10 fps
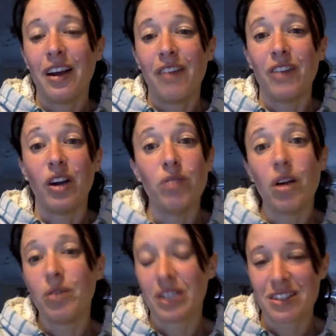the
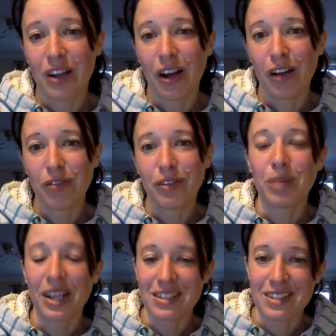heroic staff in
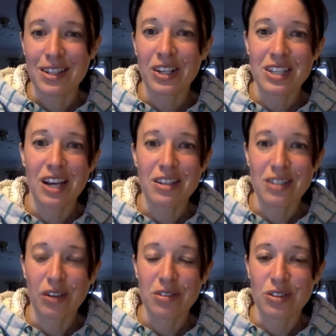places like
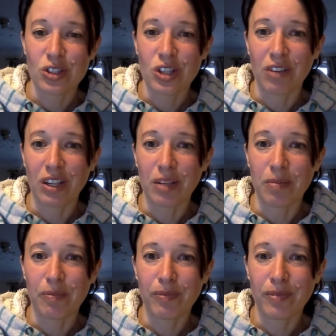Tesco's and
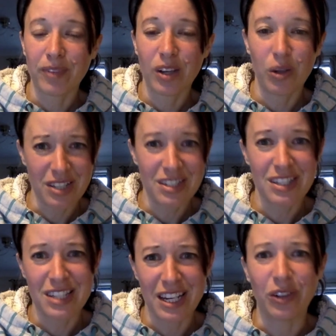Sheringham who had to
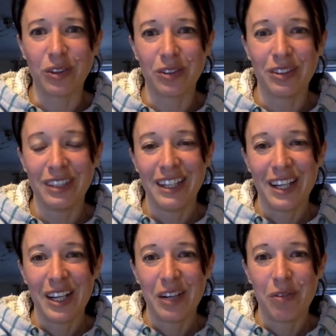deal
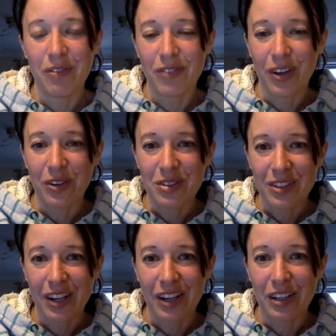with those
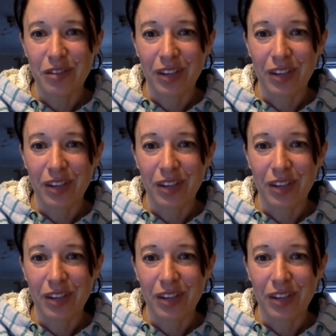kind of